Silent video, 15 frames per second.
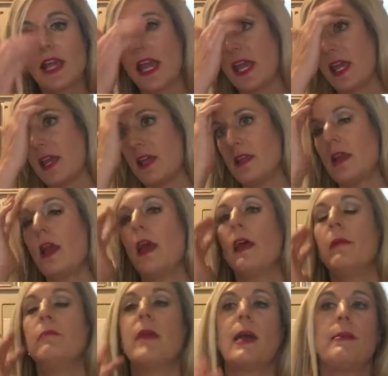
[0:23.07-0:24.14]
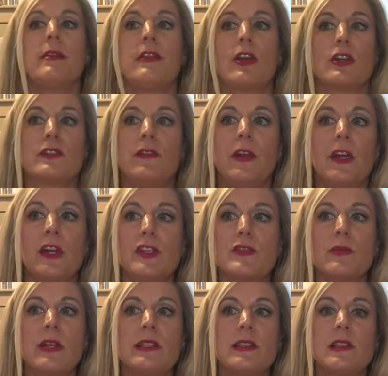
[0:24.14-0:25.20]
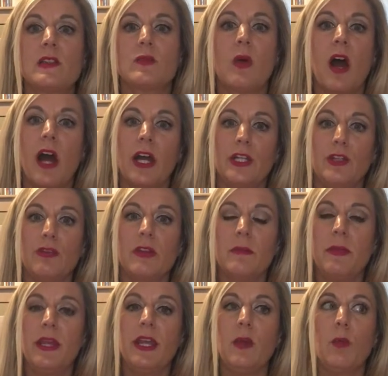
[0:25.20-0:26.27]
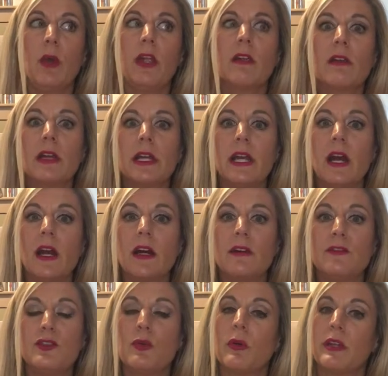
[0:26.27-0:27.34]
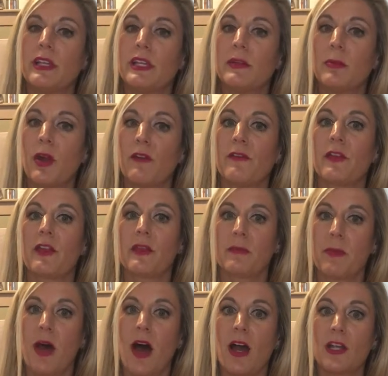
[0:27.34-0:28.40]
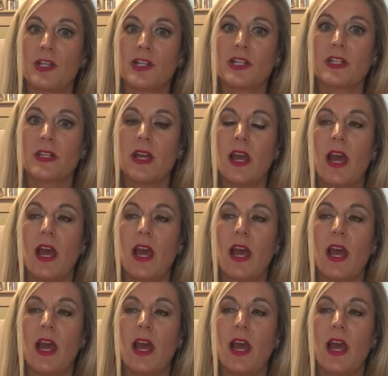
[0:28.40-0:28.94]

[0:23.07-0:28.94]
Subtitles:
and maybe there's various reasons why you could be weary of joining Perfectly Posh.